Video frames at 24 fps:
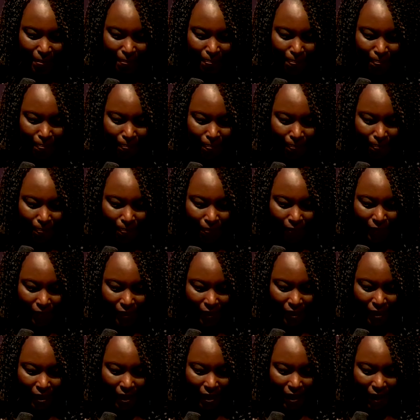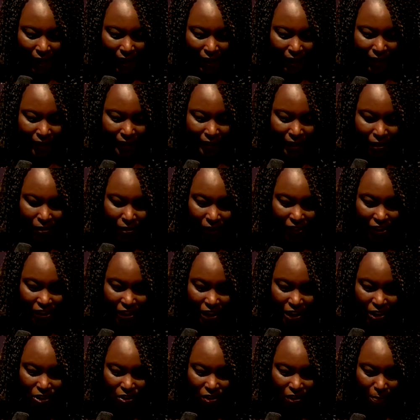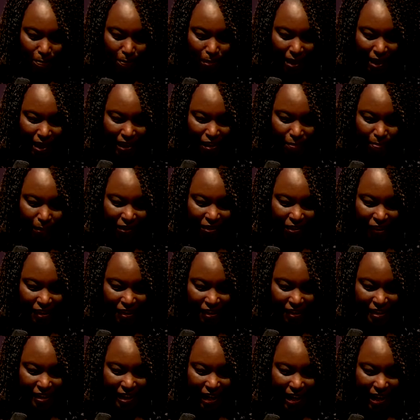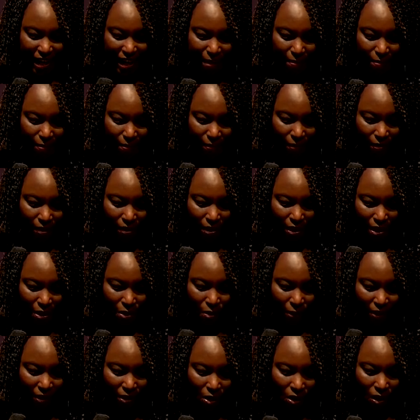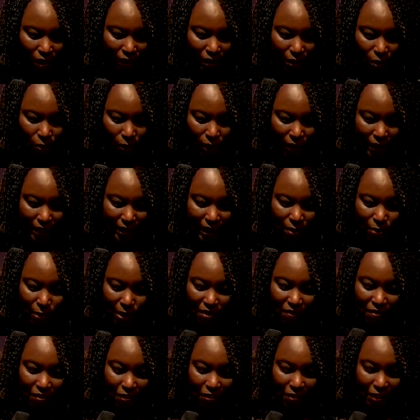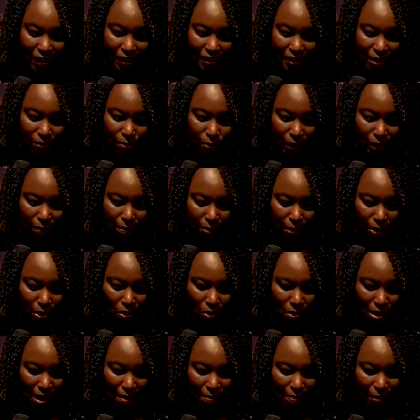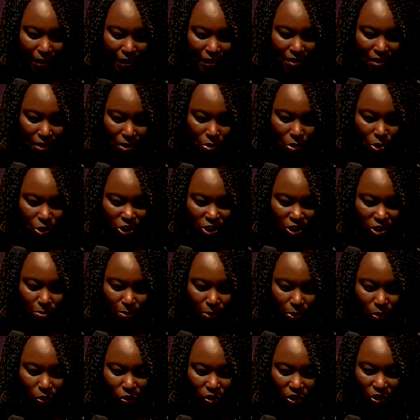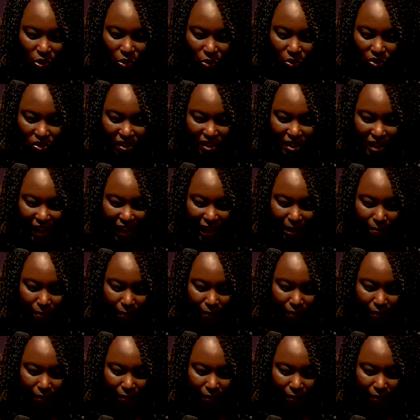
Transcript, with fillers: Mm, it, it's a return to the past, but this time with all the world. And one of the things that will blow up is the ocean's most used name.